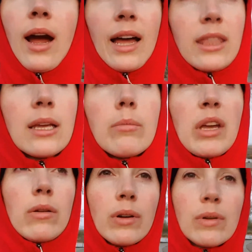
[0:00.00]
I think a
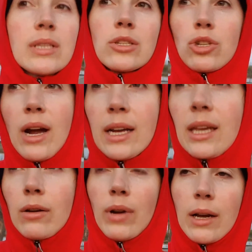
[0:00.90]
big one was
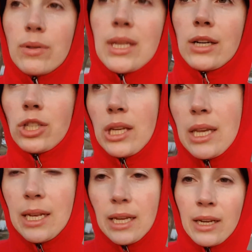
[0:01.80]
tracking what I was actually
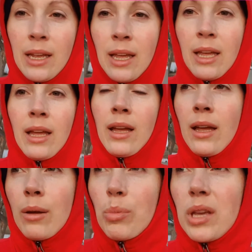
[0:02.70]
eating,
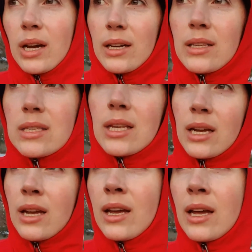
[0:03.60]
because
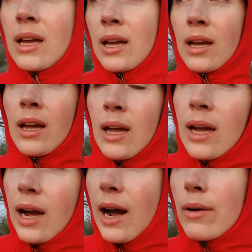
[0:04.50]

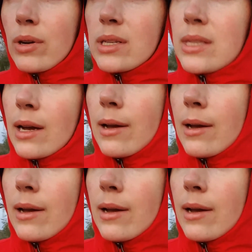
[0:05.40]
I was